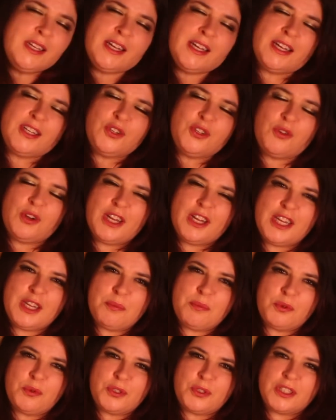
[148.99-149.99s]
And you're
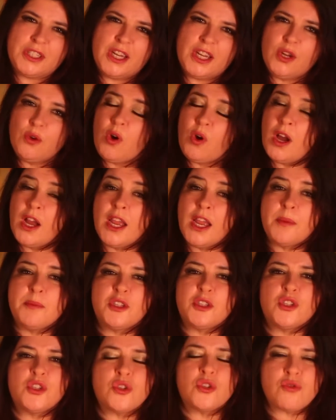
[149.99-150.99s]
able to go, I am
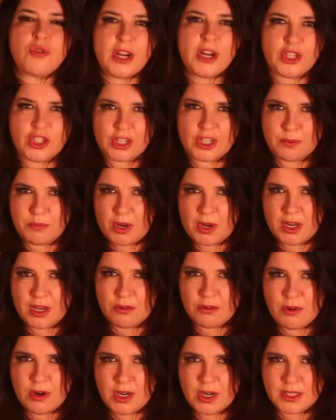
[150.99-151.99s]
stretching my
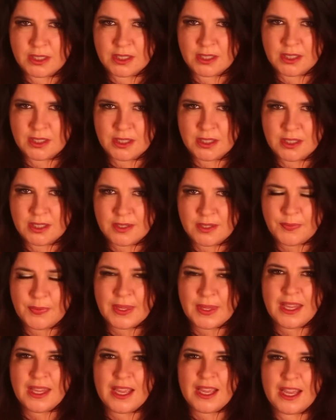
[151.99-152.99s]
horizons
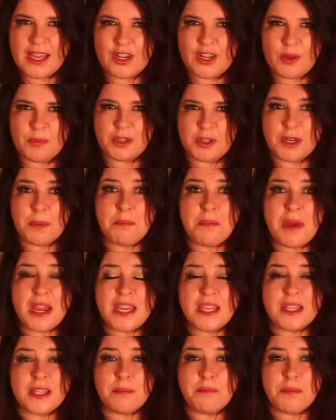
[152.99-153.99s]
and I'm going to
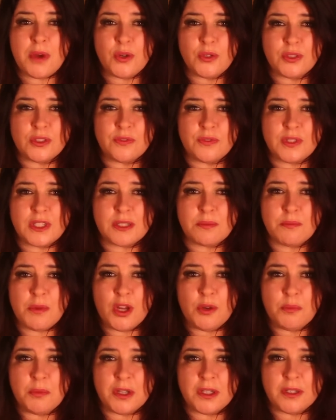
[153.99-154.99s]
make the most of this
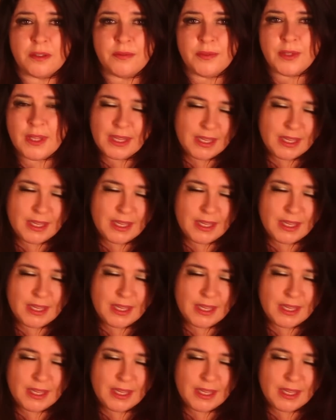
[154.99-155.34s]
moment.